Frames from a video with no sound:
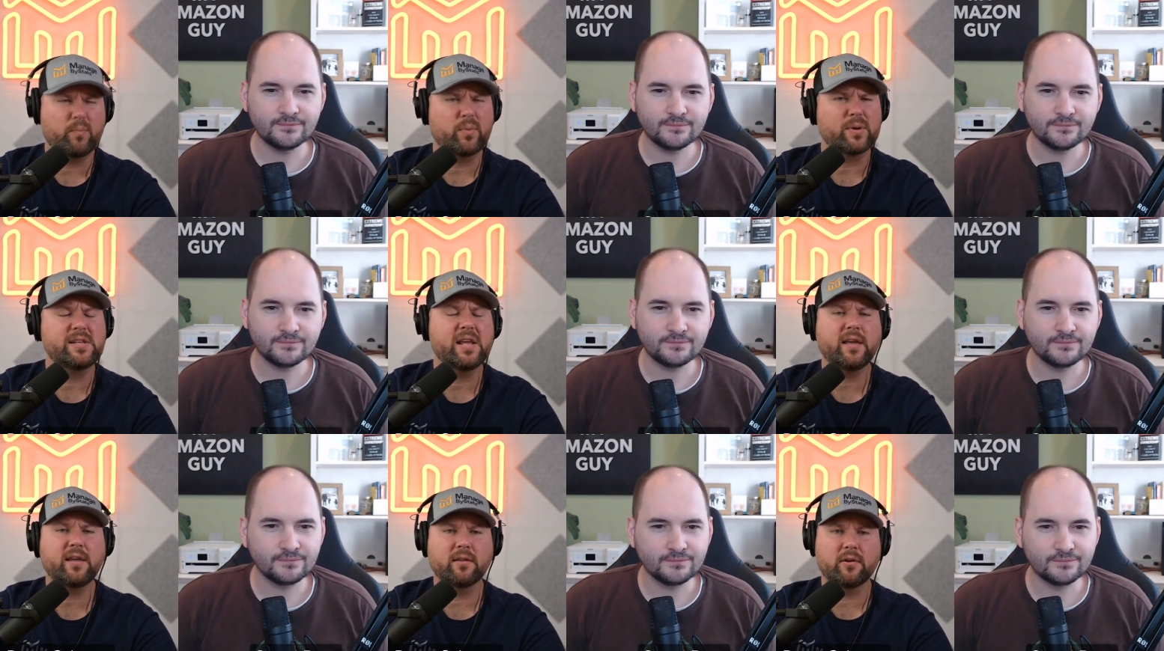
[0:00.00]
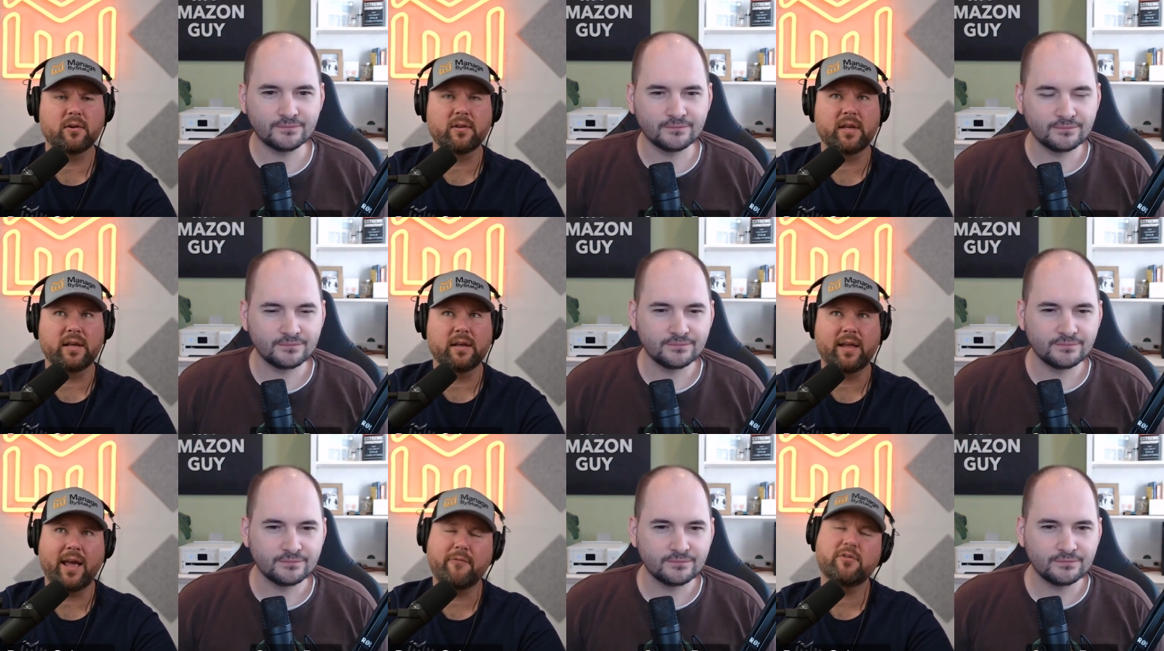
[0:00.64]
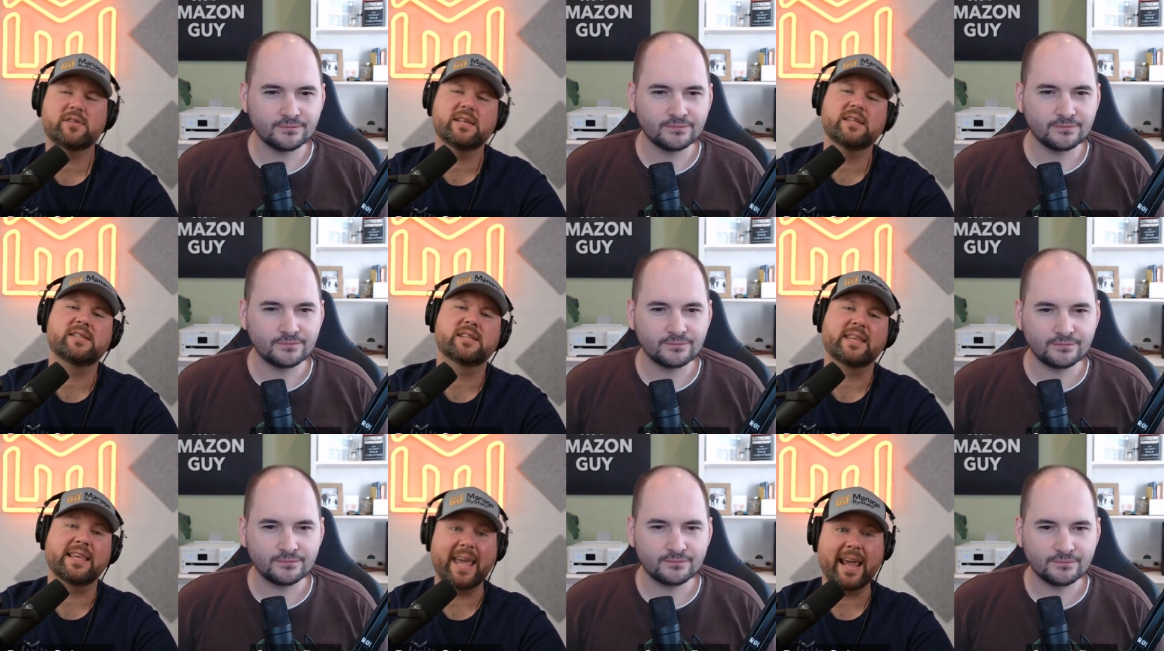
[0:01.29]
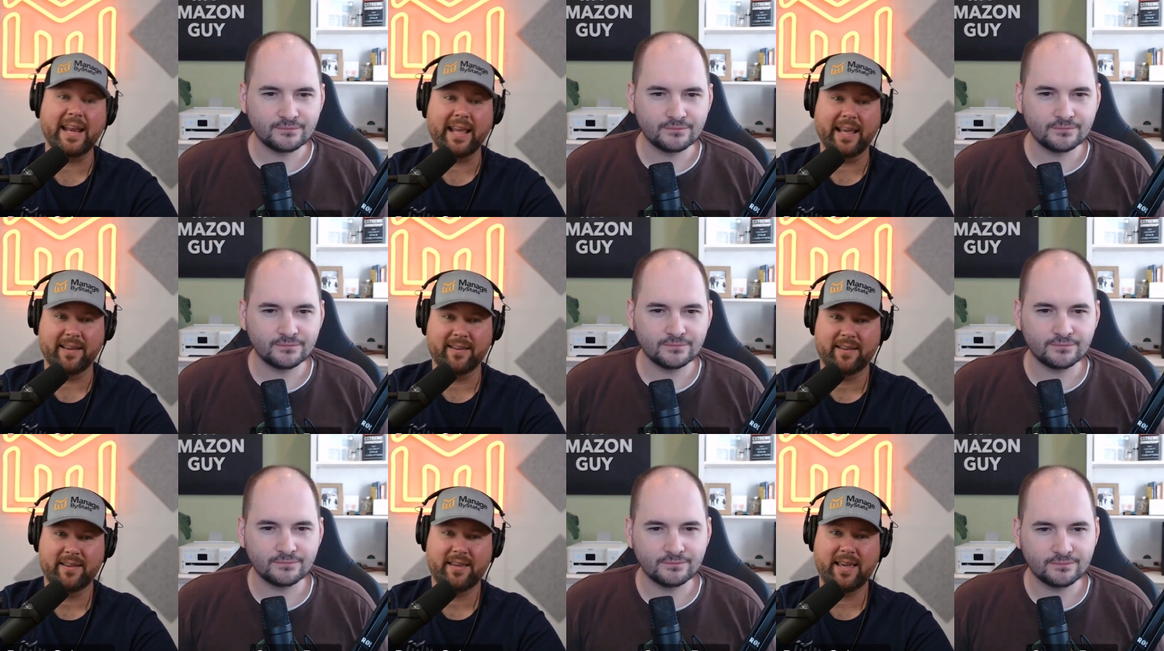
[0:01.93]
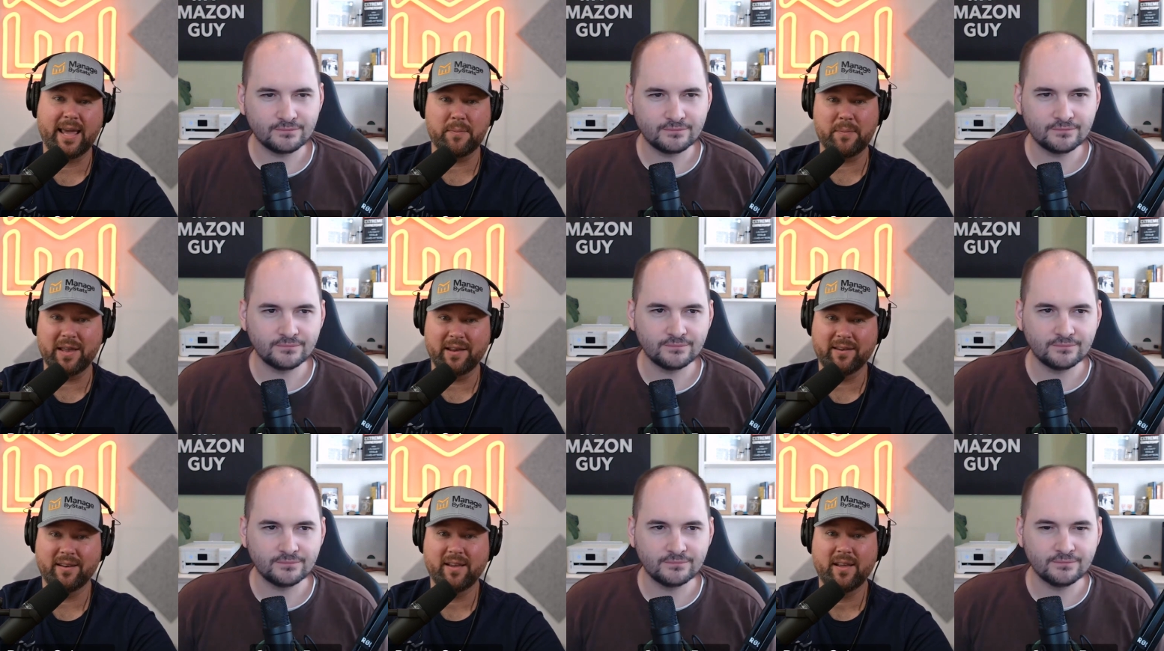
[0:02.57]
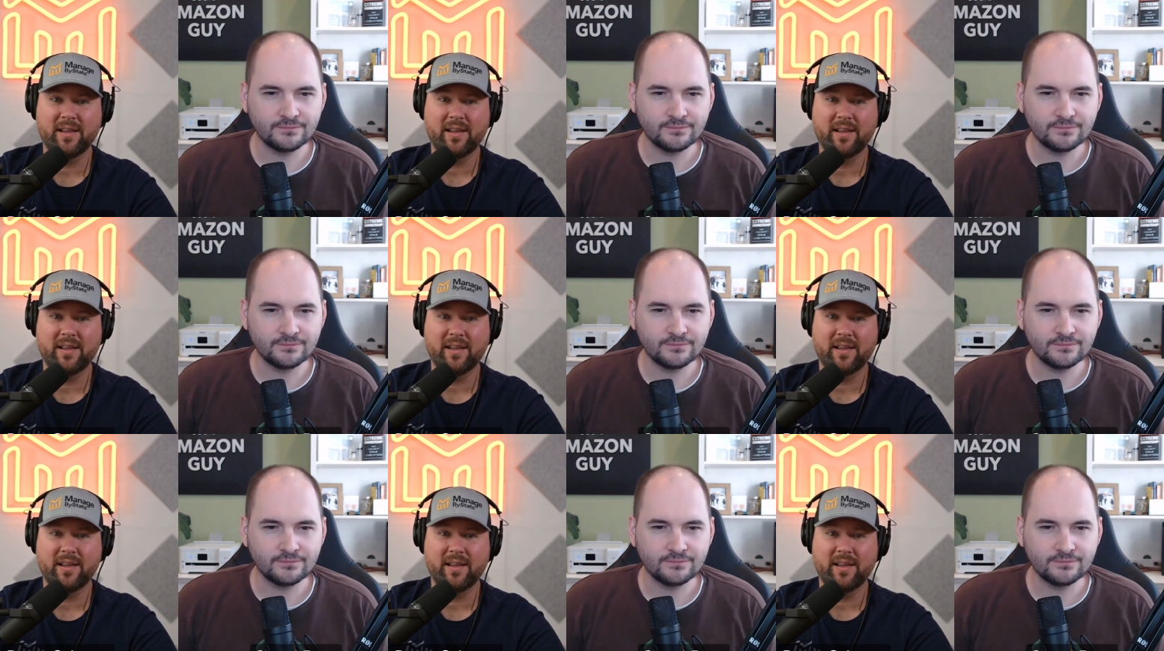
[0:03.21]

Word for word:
Speaker 1: particularly ever since gating came in,